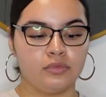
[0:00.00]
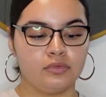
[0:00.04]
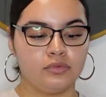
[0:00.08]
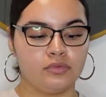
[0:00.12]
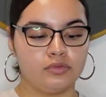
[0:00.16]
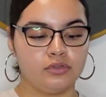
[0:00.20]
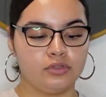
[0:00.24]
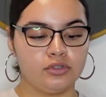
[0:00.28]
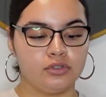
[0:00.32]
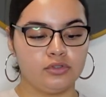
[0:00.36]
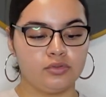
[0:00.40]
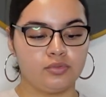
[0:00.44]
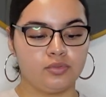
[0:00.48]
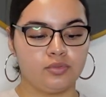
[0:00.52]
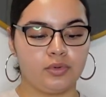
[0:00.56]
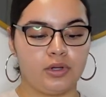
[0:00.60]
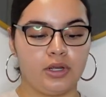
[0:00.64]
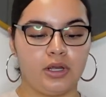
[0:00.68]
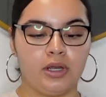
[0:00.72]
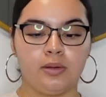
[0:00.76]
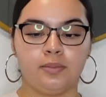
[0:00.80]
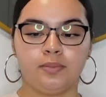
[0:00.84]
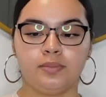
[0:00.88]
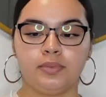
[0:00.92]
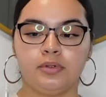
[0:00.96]
Just
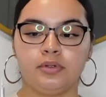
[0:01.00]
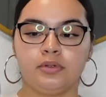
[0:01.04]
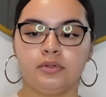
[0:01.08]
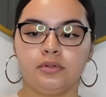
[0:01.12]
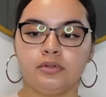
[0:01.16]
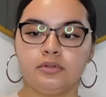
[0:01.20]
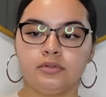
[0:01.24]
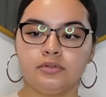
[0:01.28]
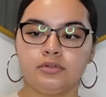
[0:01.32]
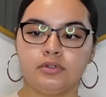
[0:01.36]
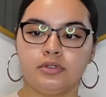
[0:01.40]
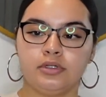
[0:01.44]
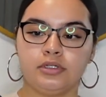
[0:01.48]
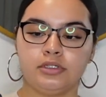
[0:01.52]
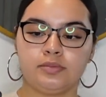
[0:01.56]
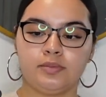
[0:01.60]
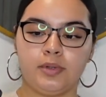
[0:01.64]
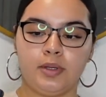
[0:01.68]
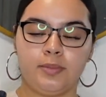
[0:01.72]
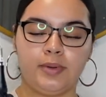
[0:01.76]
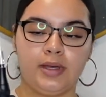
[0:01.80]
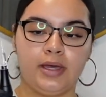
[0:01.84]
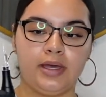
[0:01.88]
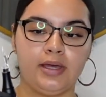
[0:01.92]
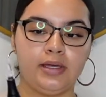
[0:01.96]
wrap. So here's my
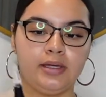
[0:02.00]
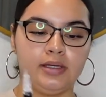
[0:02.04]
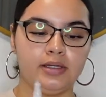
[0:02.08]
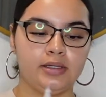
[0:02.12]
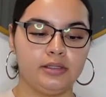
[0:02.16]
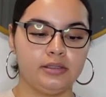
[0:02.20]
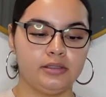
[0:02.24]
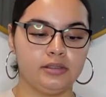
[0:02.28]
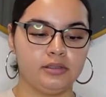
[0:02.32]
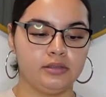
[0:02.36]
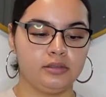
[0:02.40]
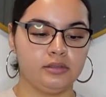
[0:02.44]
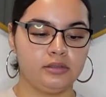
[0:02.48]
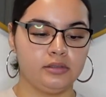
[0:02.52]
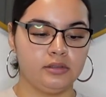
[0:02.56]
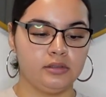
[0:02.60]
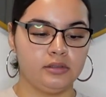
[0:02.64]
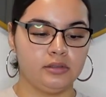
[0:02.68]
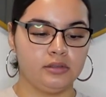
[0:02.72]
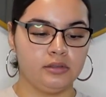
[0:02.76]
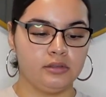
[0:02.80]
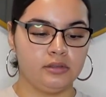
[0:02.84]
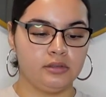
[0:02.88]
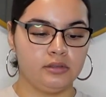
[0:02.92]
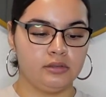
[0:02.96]
pen.
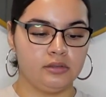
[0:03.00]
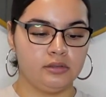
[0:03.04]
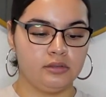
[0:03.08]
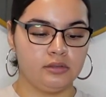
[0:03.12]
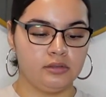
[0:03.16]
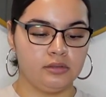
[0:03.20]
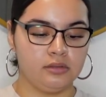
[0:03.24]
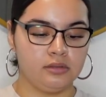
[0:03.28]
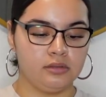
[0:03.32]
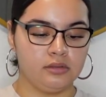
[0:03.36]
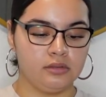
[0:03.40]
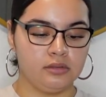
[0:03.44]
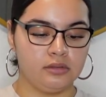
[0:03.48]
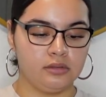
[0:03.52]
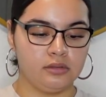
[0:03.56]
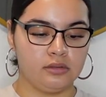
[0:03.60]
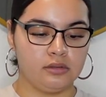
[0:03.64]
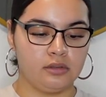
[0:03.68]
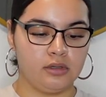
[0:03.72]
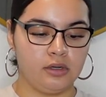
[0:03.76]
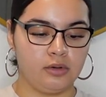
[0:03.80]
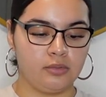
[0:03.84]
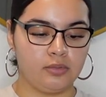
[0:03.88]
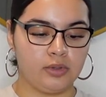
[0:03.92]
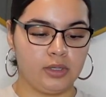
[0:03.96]

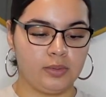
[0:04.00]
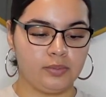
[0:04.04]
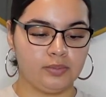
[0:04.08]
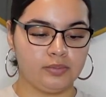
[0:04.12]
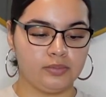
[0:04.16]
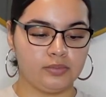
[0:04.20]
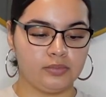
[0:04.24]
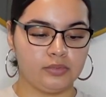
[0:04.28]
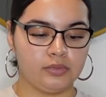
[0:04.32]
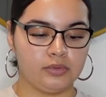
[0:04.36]
I'll wrap